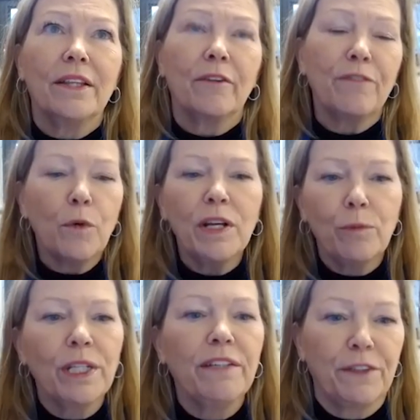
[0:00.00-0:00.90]
they're voting
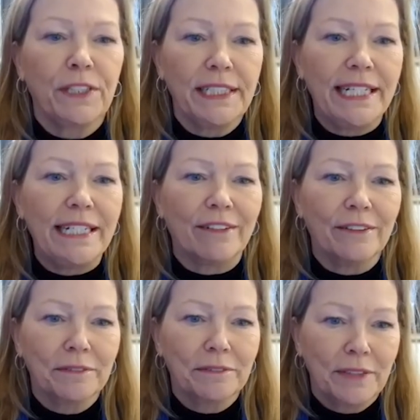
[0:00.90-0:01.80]
really for the
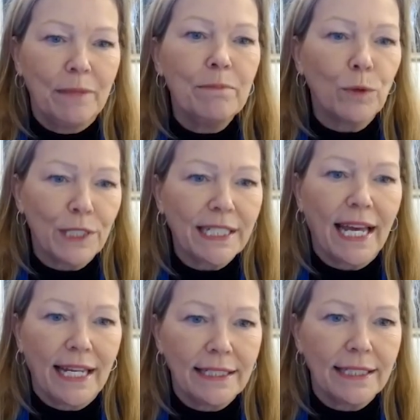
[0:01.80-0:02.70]
leader in most
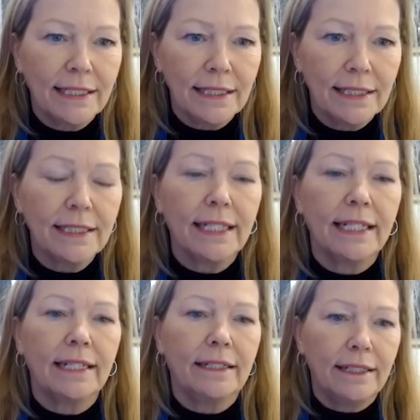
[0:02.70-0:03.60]
cases
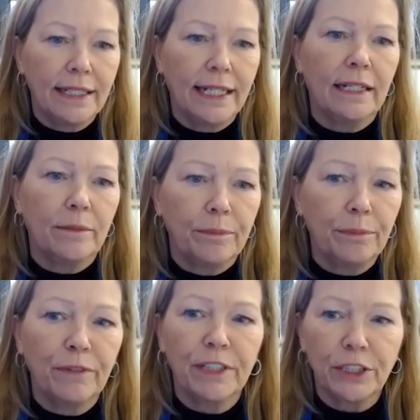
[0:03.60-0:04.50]
in
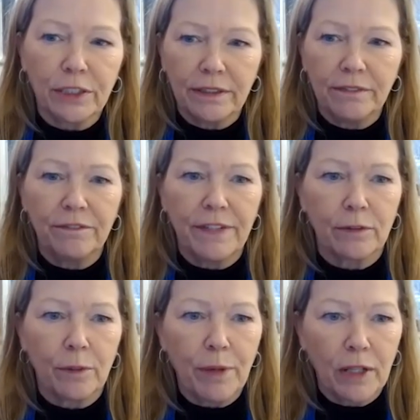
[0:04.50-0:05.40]
provincial and
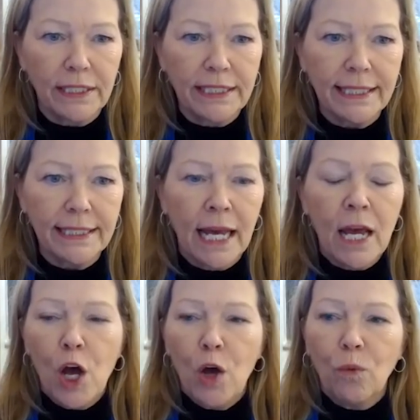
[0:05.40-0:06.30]
federal politics,
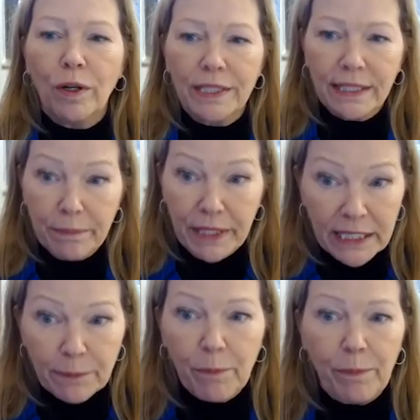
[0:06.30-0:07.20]
whereas in
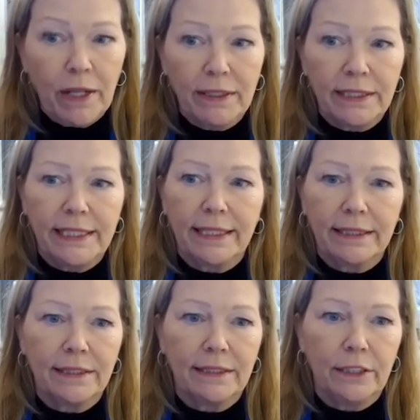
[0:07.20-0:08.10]
municipal
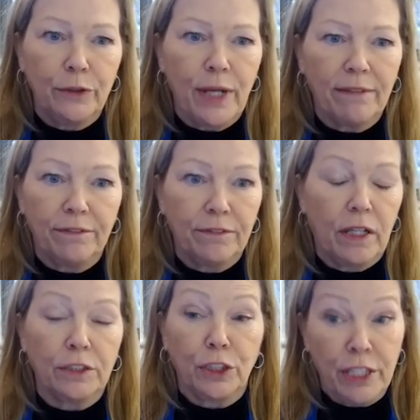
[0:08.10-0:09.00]
politics, you have
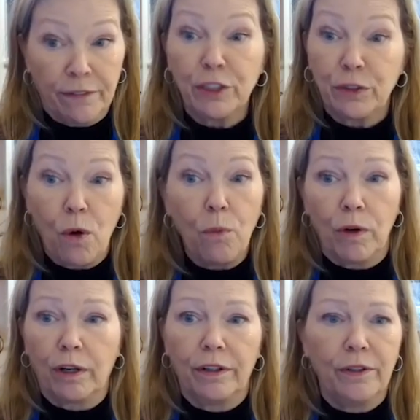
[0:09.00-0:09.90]
to do
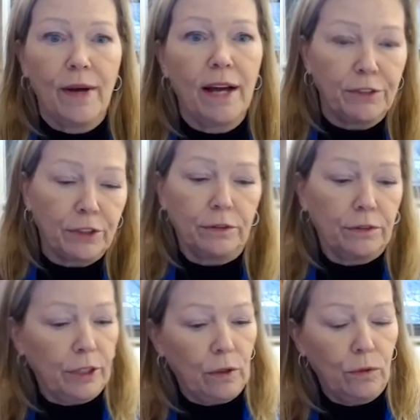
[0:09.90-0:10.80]
homework. You have to,
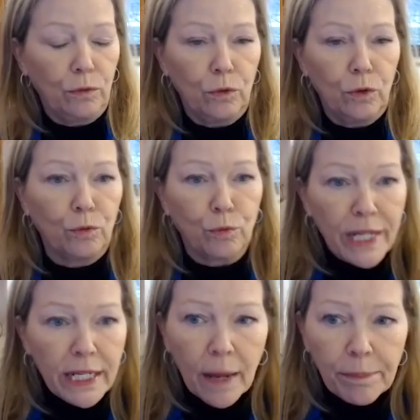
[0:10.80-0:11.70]
you know,
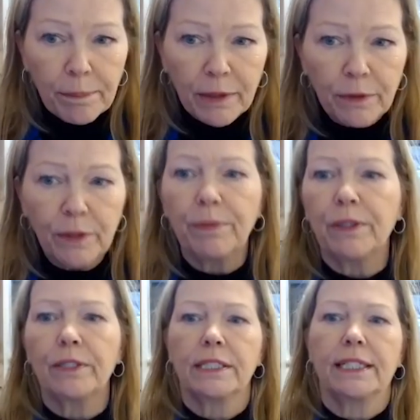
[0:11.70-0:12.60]
read up about the
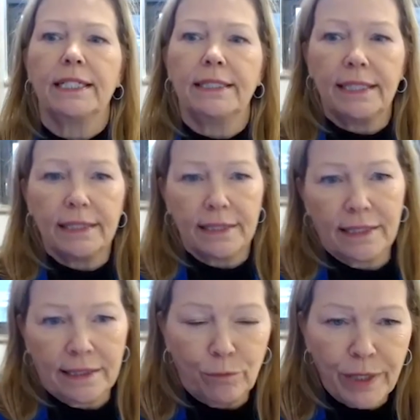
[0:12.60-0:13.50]
person and just
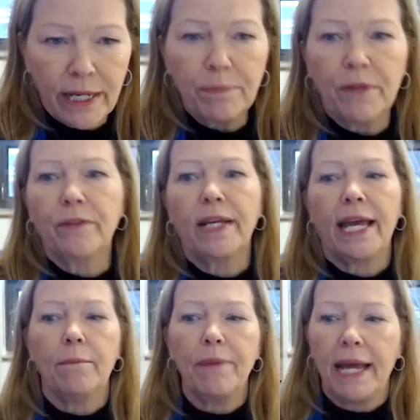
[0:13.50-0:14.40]
read up on their
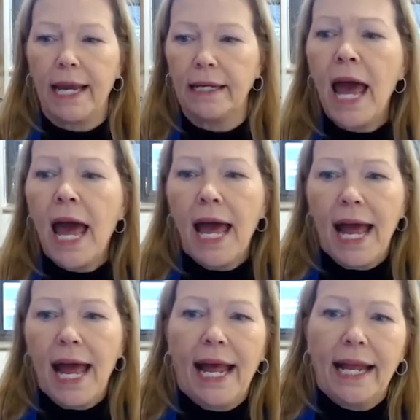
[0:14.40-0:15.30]
campaign.
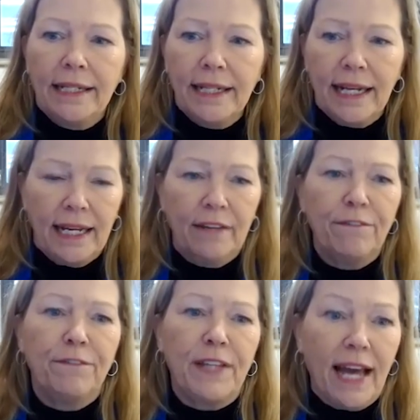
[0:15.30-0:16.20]
And
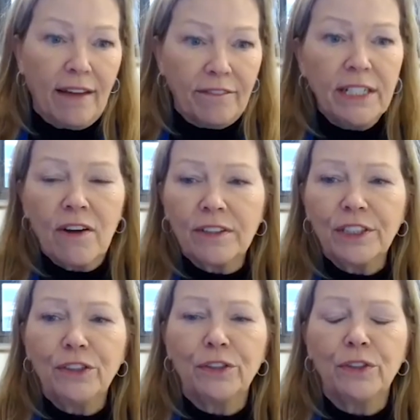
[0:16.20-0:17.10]
if they haven't knocked
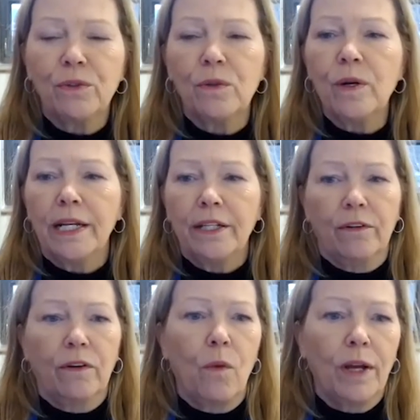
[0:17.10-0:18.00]
at your door and
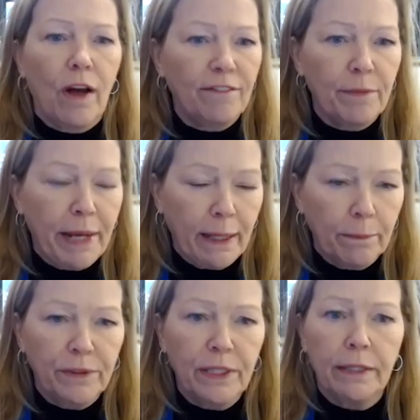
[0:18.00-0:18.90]
you're going off a
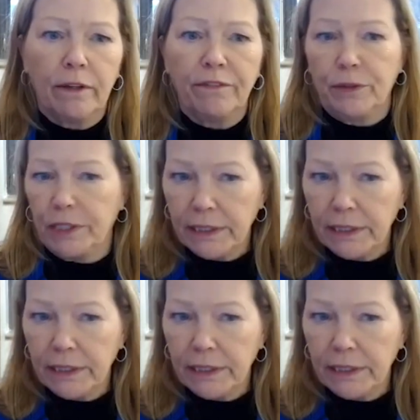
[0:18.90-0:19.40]
pamphlet, or if you